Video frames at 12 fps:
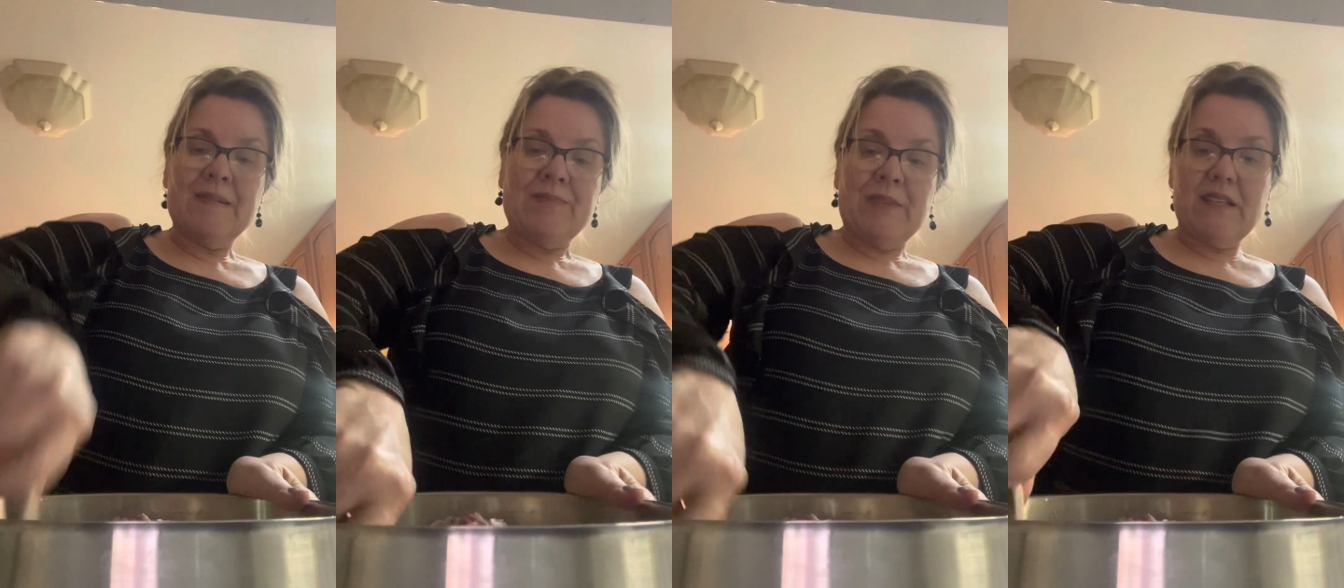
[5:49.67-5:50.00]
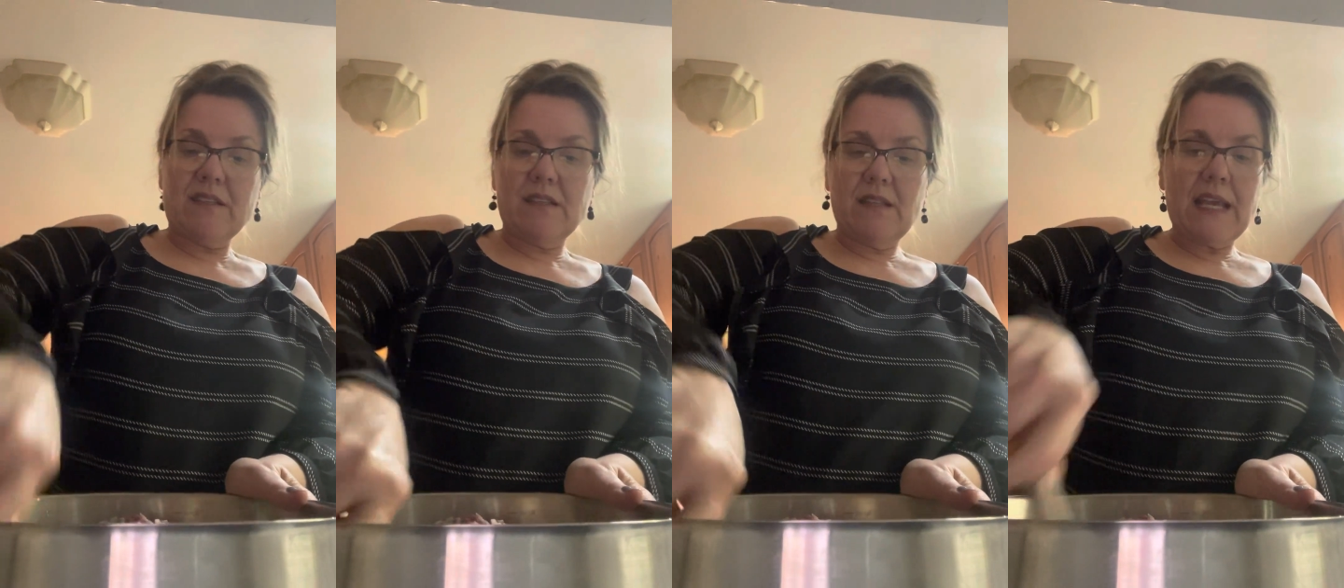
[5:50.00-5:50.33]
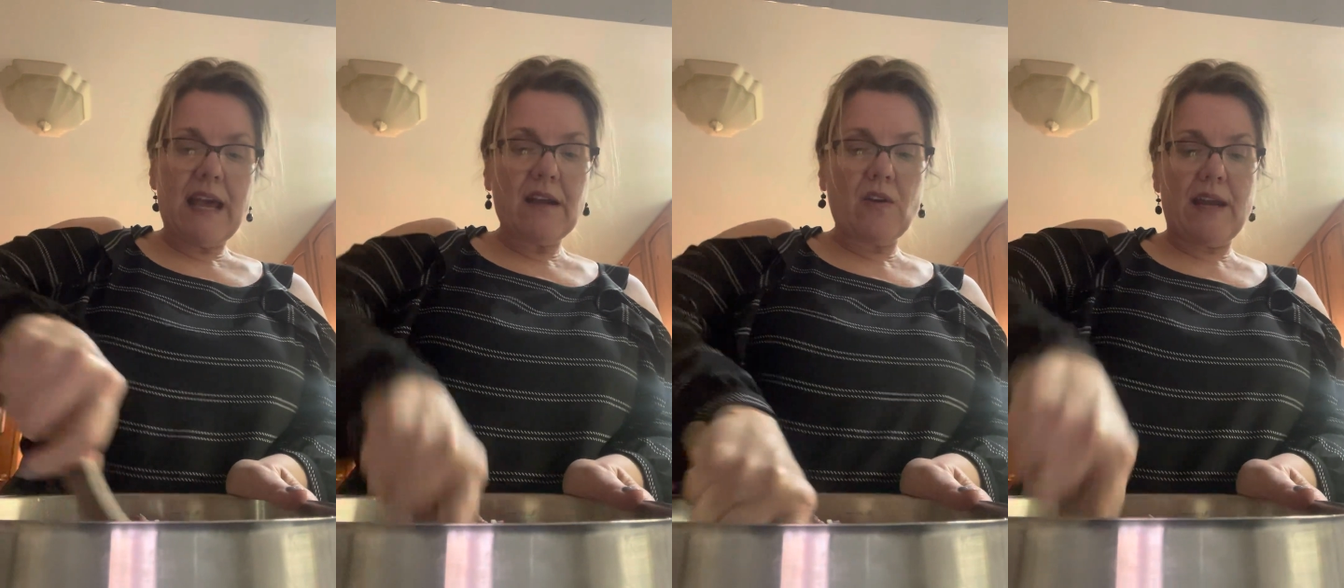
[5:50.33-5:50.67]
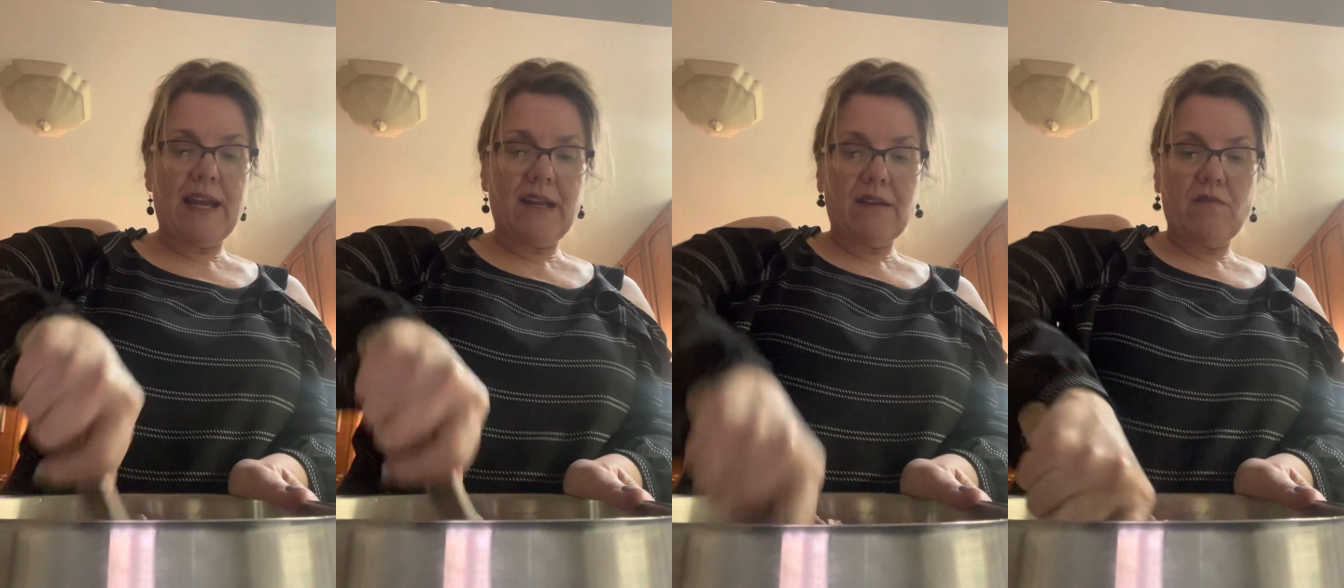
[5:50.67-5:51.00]
isn't that
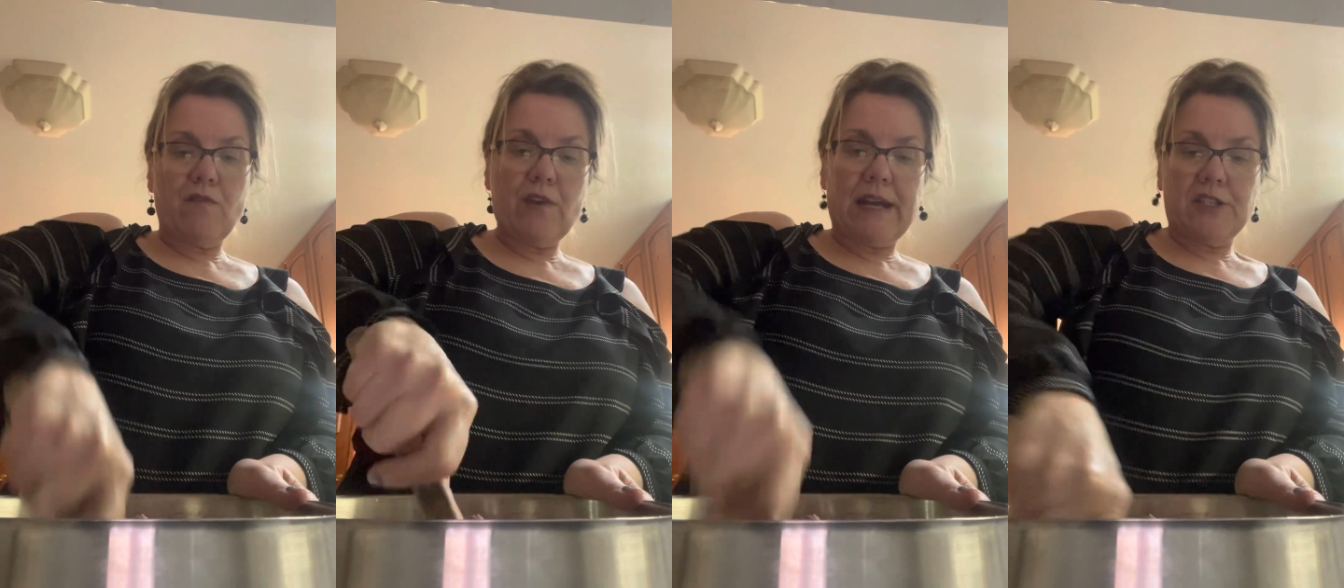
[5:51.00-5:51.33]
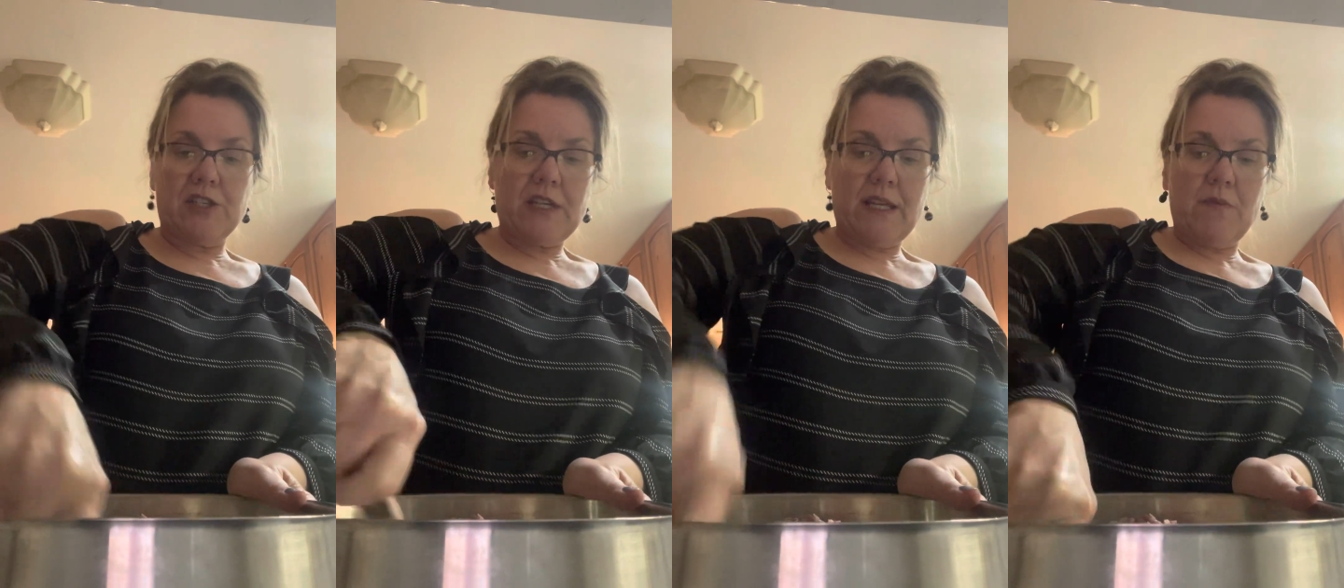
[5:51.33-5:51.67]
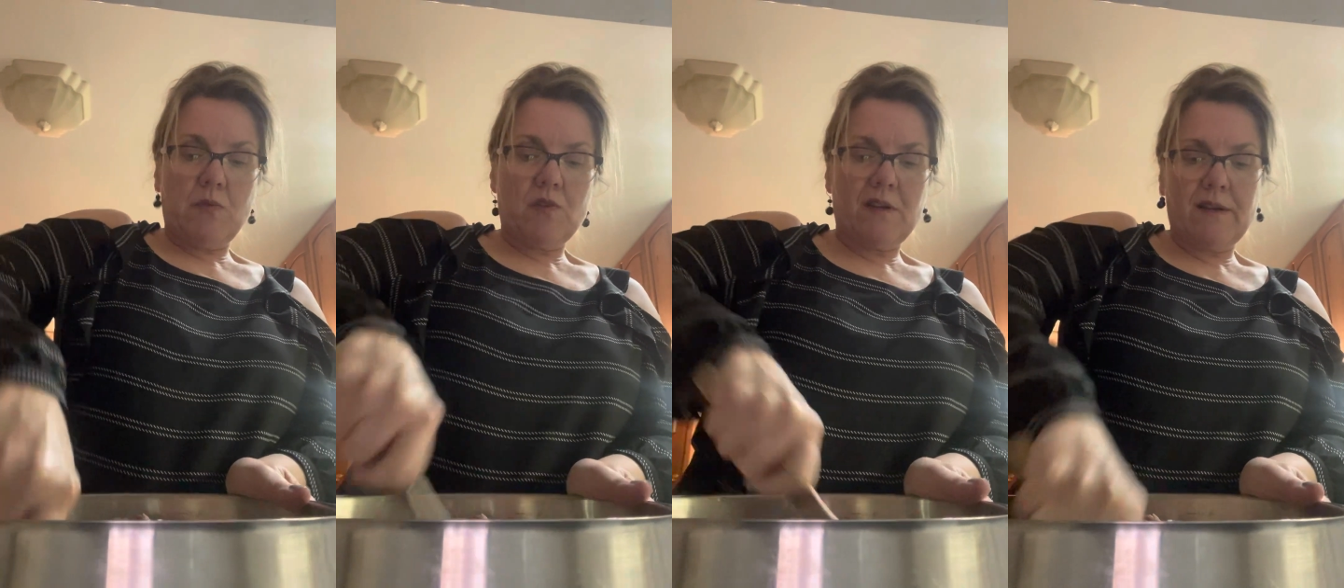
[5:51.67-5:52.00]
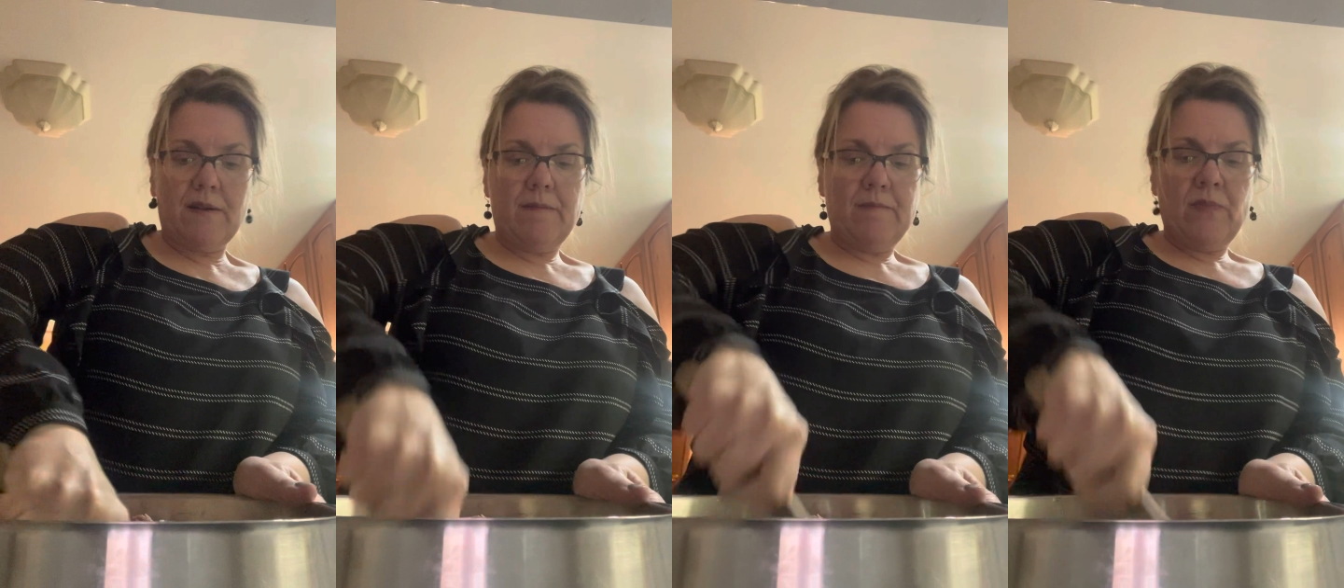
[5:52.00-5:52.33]
great and fresh anymore,